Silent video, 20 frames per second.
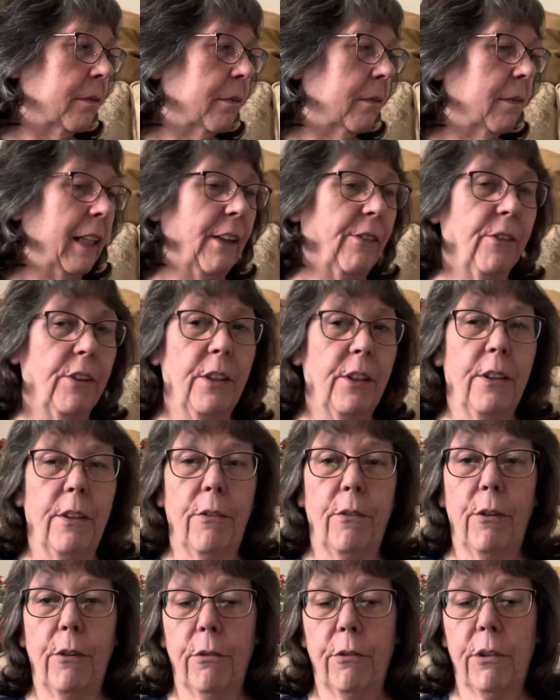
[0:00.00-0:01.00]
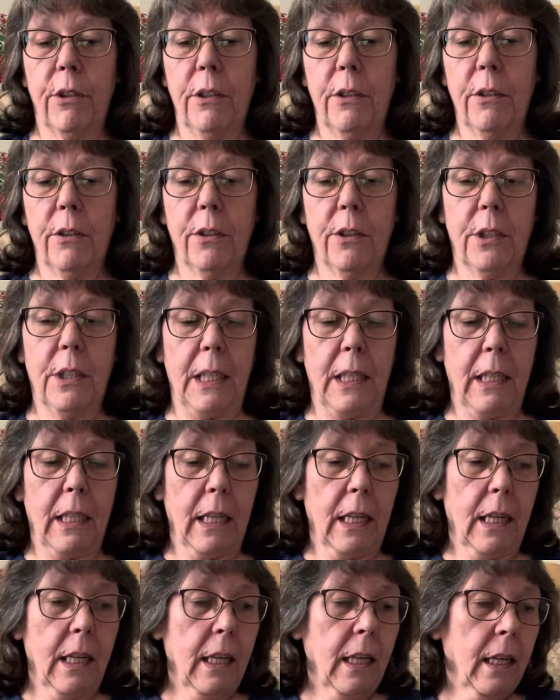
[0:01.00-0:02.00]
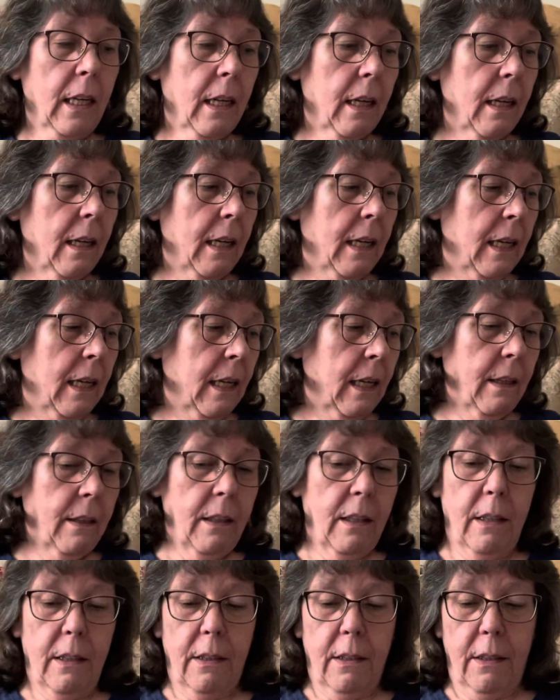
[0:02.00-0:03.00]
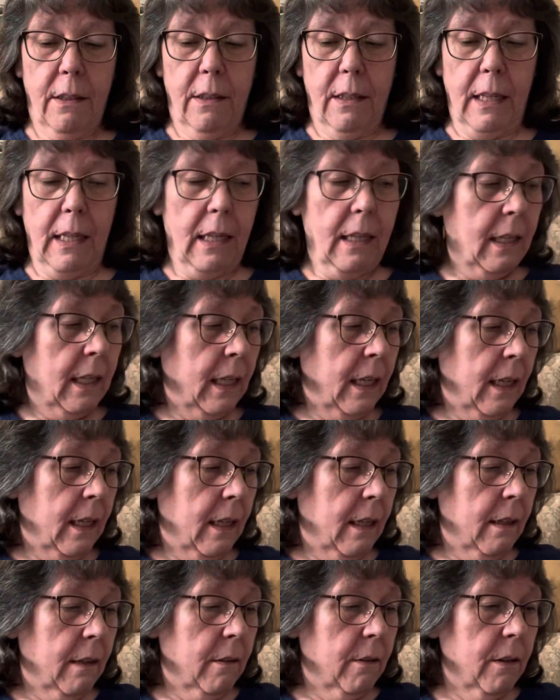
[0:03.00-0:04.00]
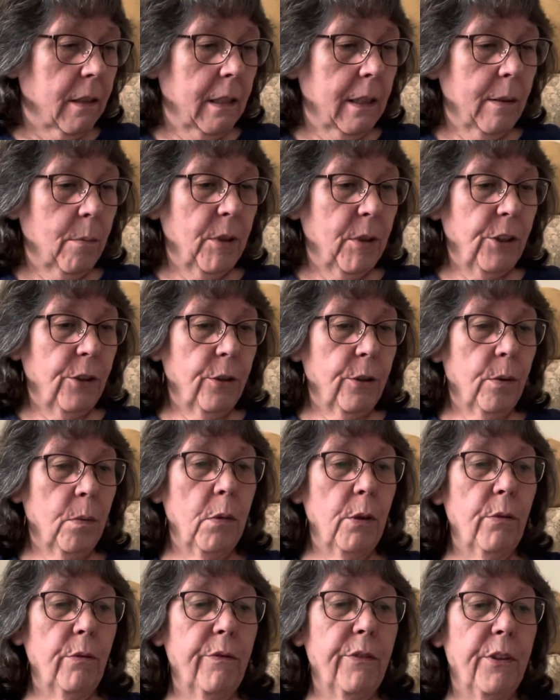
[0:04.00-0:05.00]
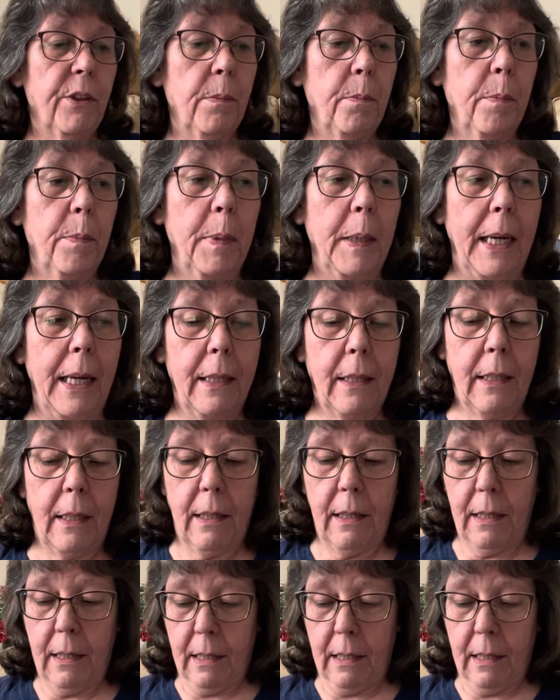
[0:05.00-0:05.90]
After the Roses, and that is, let me just move the pattern.